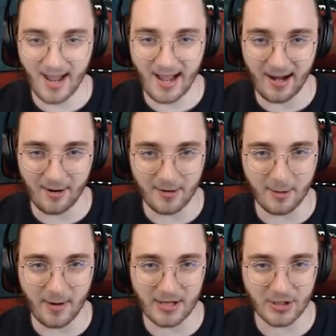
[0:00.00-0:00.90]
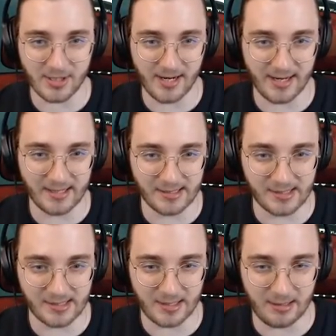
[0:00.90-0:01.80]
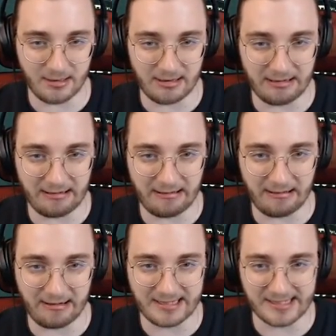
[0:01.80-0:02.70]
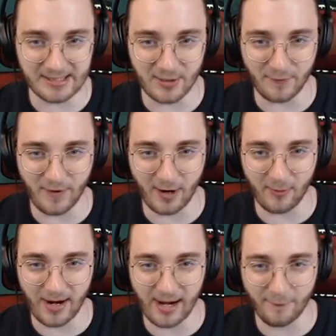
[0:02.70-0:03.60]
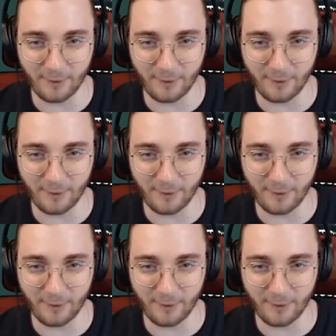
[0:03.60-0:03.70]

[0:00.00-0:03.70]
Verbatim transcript: now question is, oh, is it too far away?